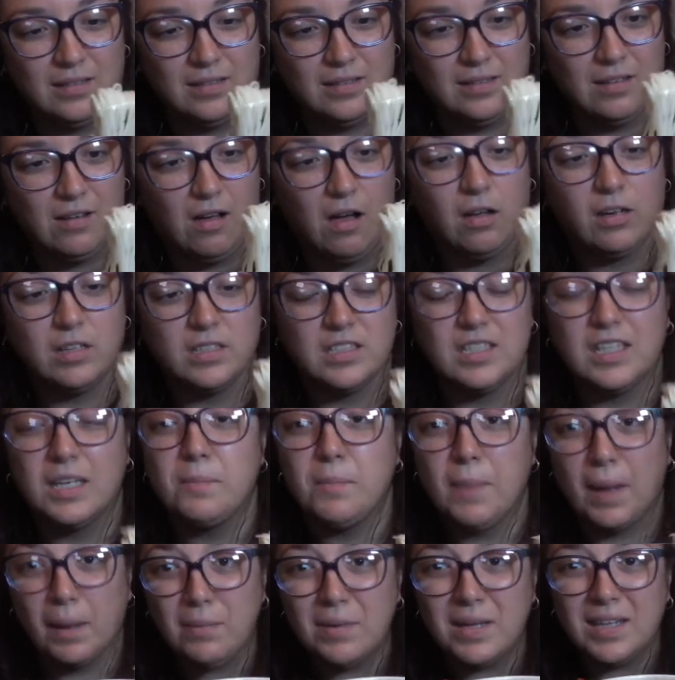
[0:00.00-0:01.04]
honestly,
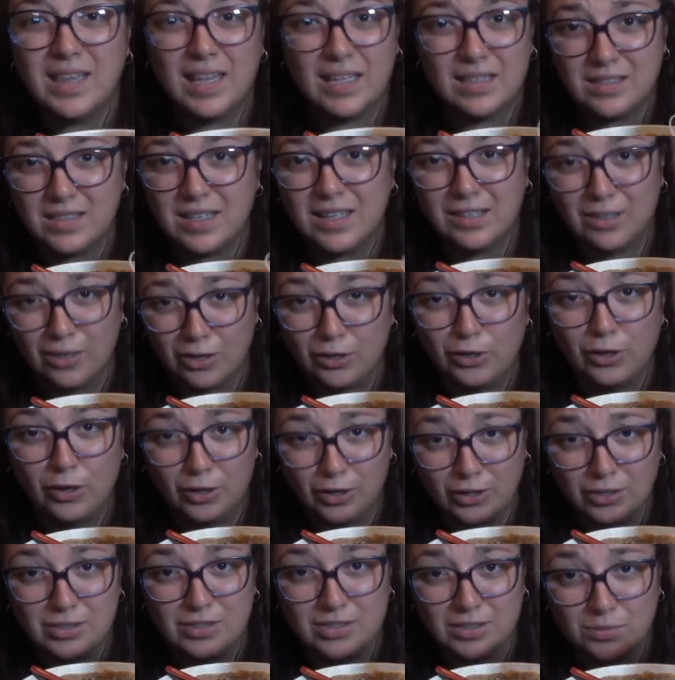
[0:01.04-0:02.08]
maybe that's like a
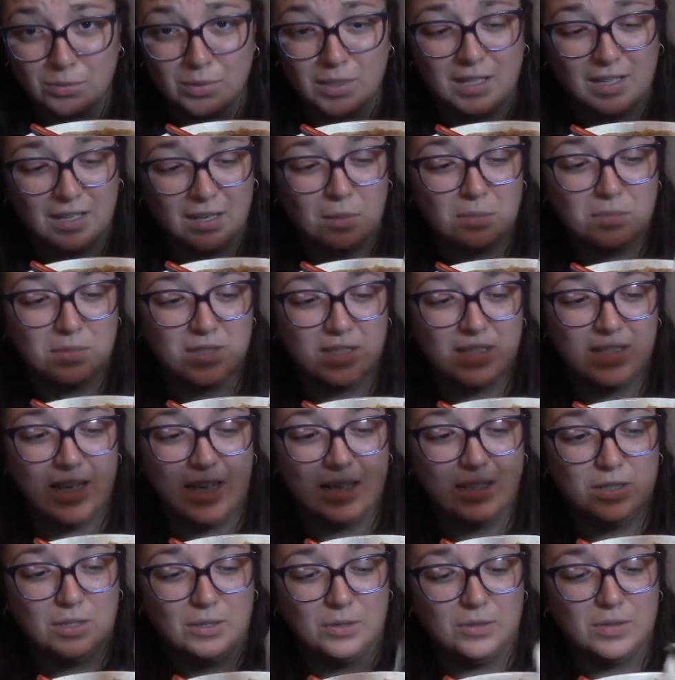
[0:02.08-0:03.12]
curse when it comes to
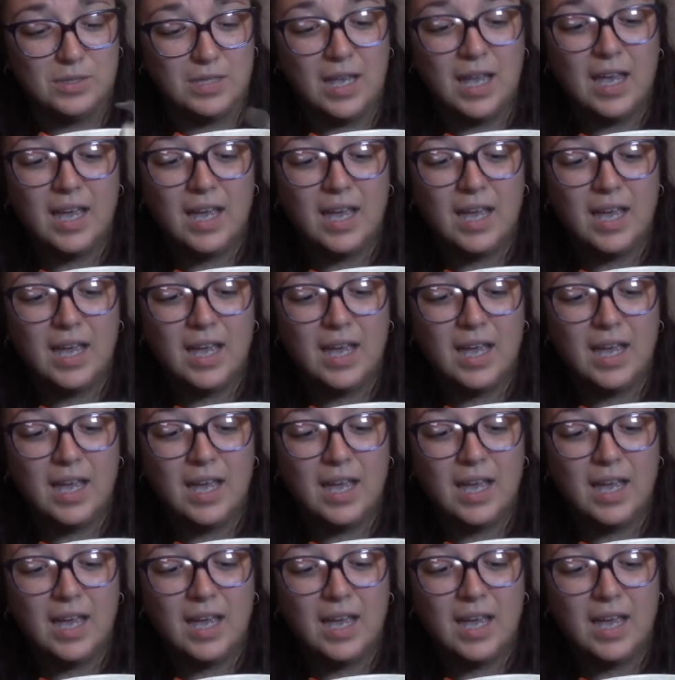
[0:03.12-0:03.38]
tattoos.